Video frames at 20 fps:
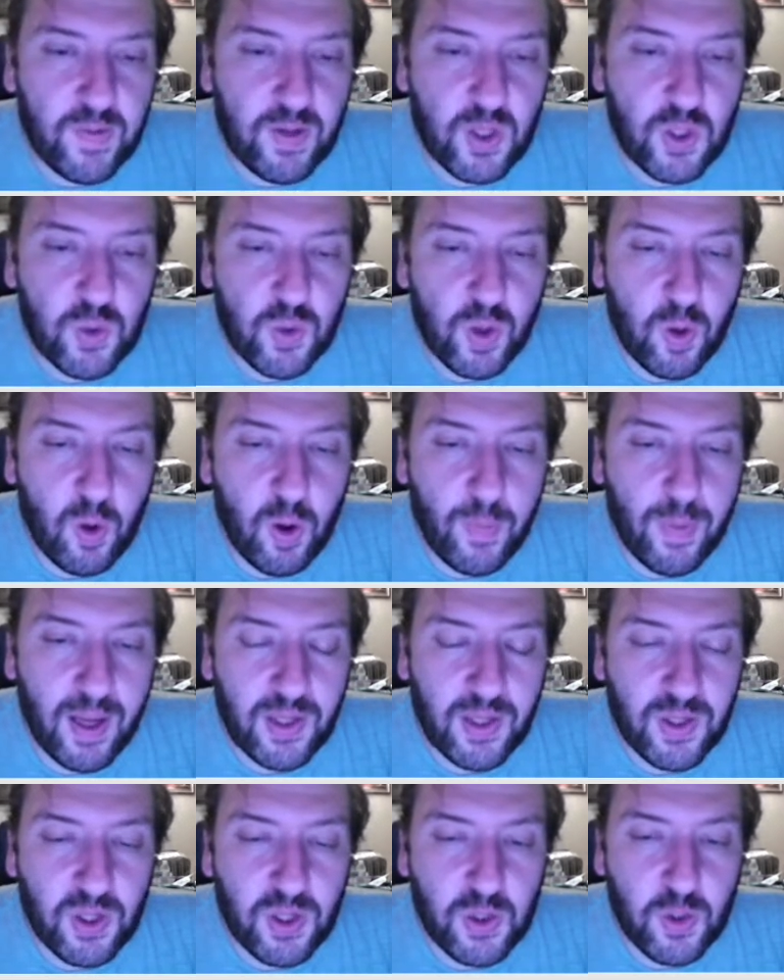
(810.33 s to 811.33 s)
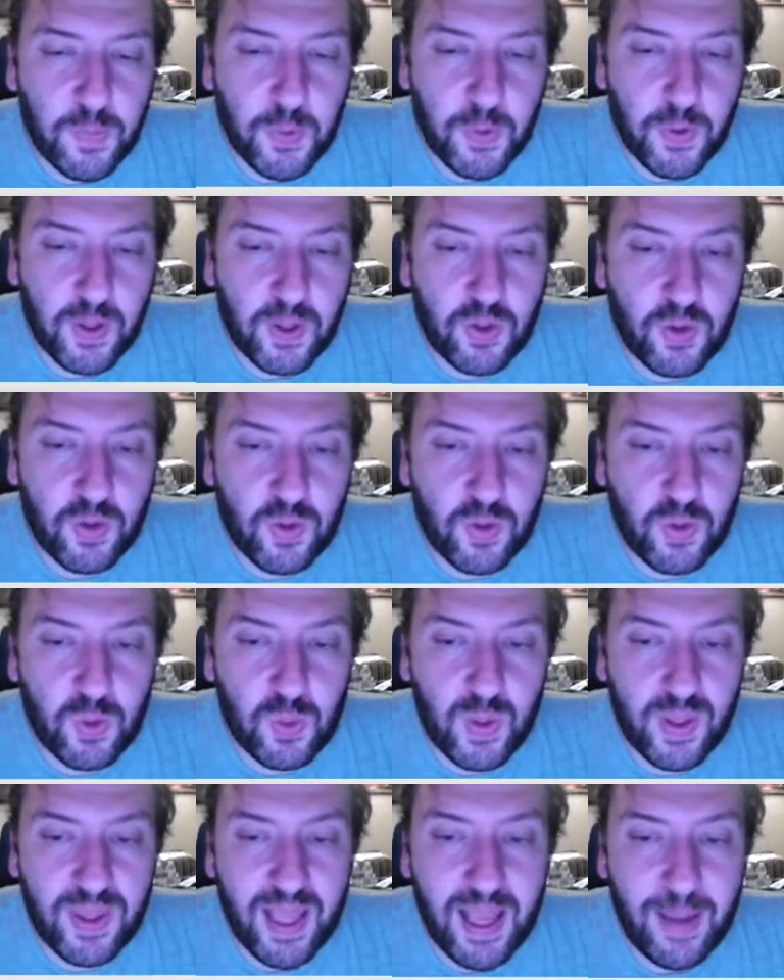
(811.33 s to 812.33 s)
Destroy all monsters your opponent controls
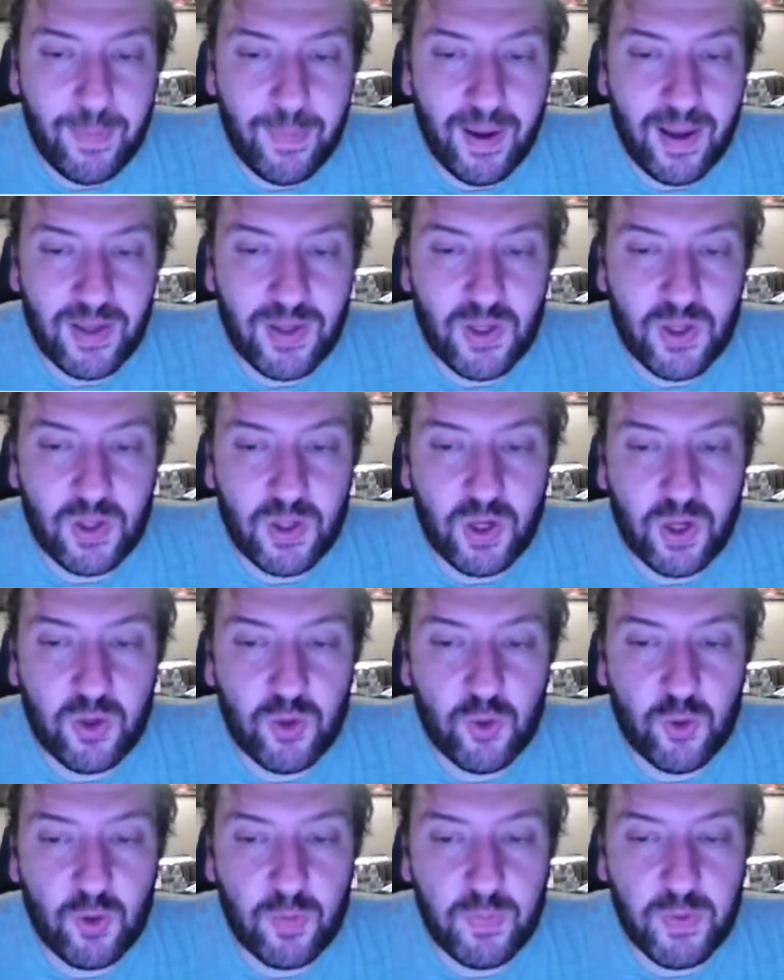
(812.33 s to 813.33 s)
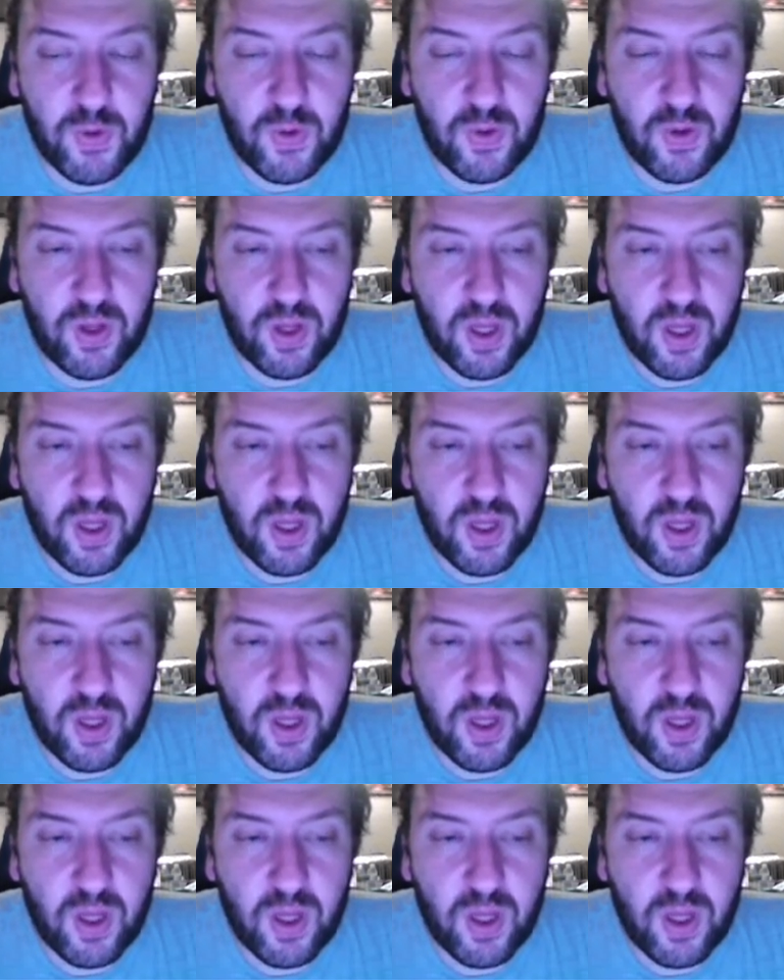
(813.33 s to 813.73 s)
with that monster's attribute.